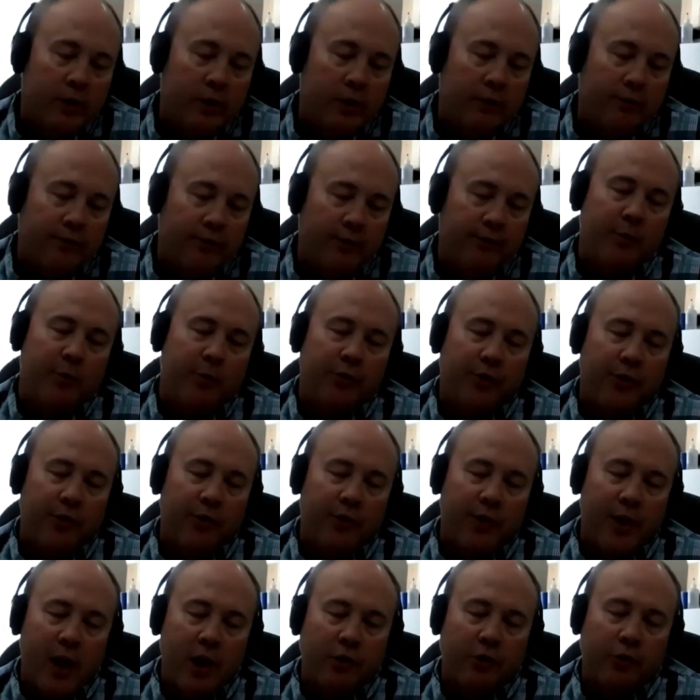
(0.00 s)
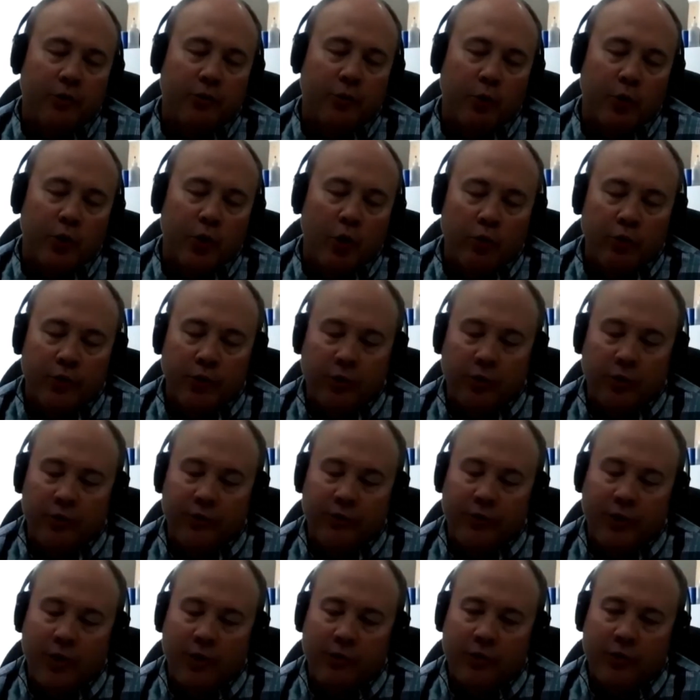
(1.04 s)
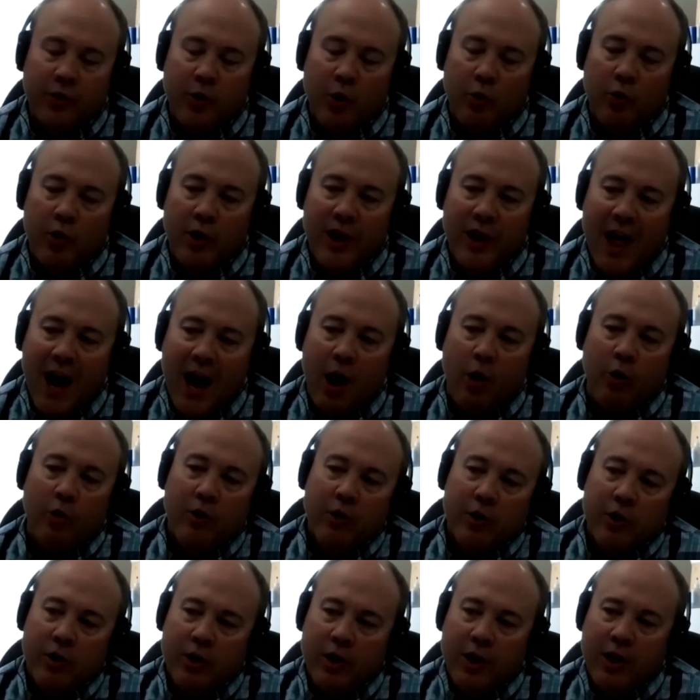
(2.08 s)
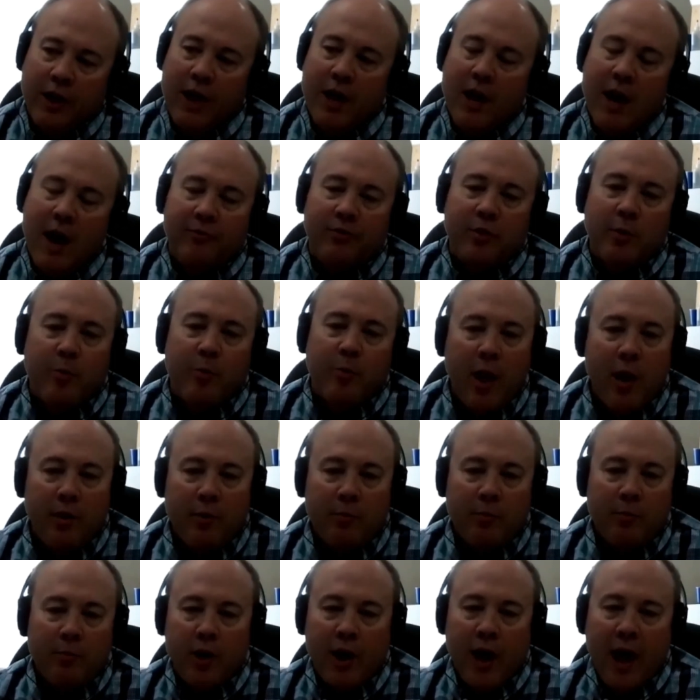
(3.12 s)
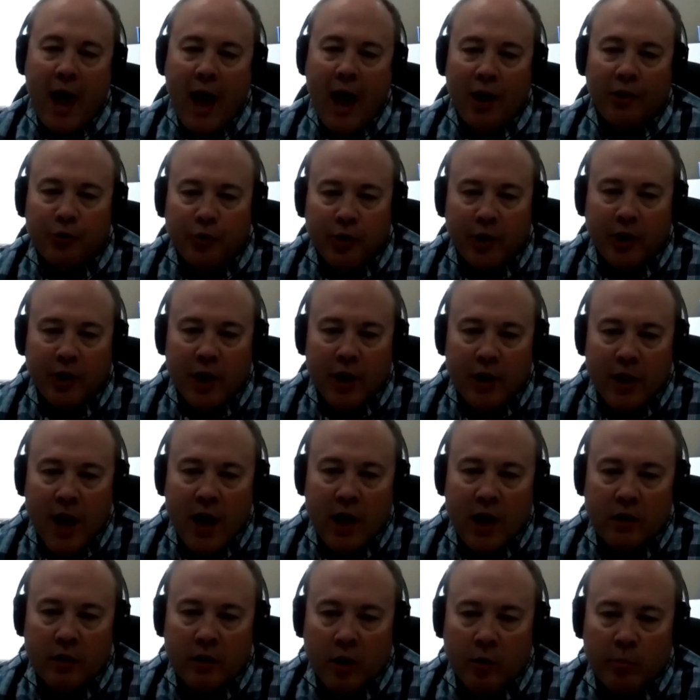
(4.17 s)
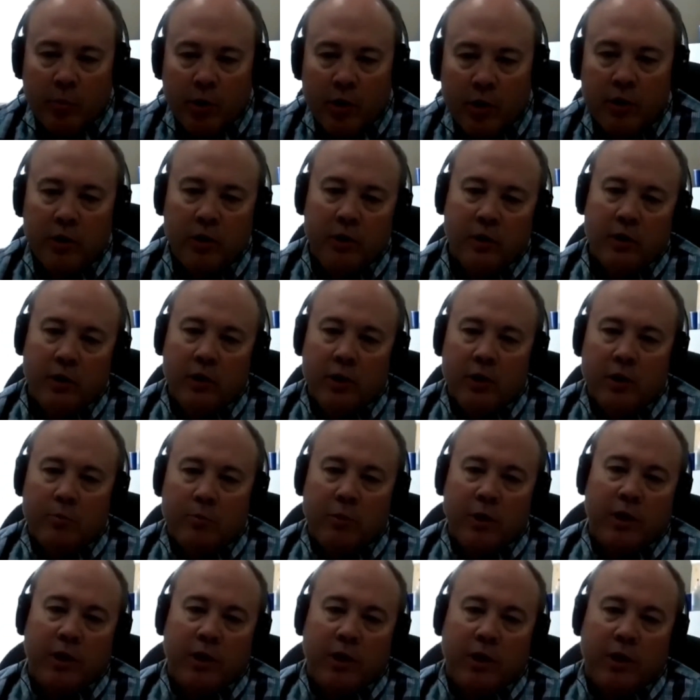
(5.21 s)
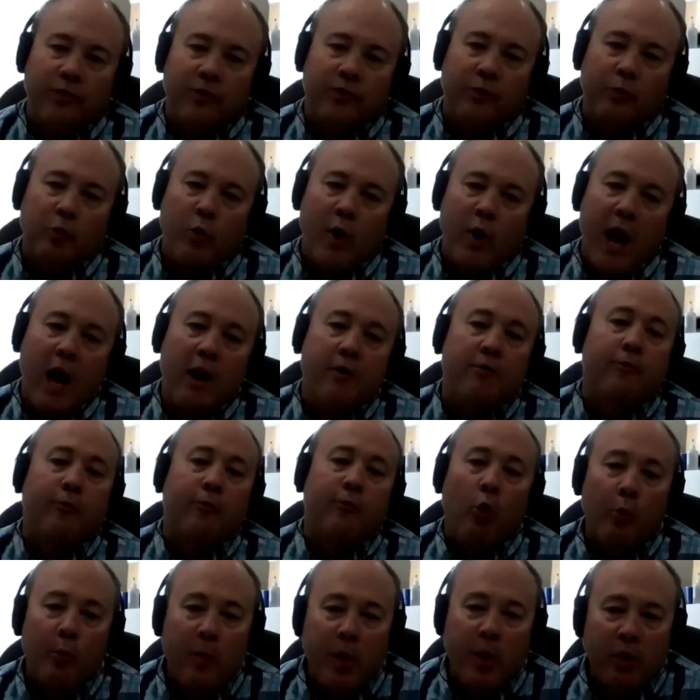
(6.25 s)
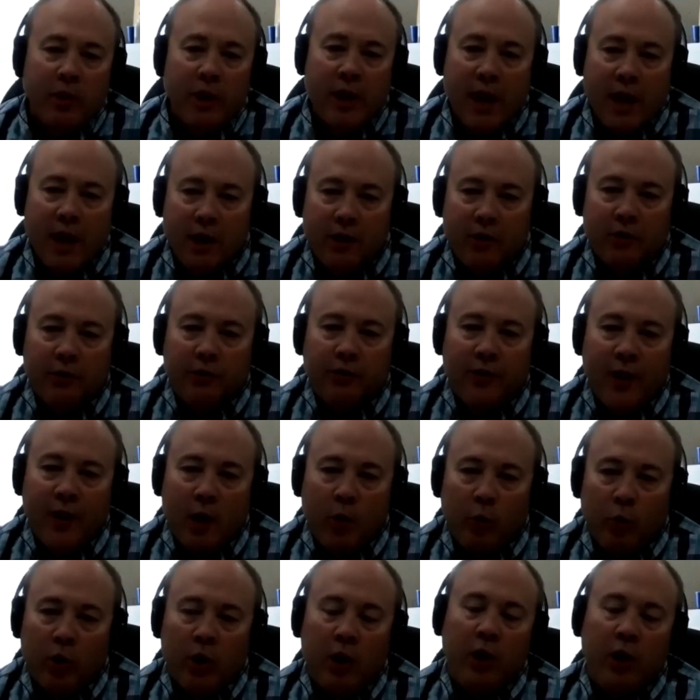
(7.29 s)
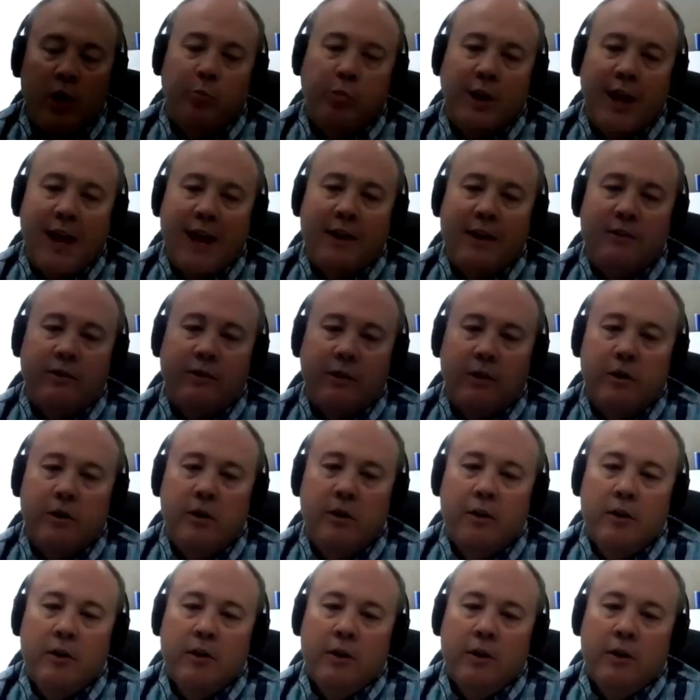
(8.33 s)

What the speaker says: 50% of the acres were no-till in South Dakota. Now, you kind of have to put an asterisk on that number because we had 4 million acres that were unplanted.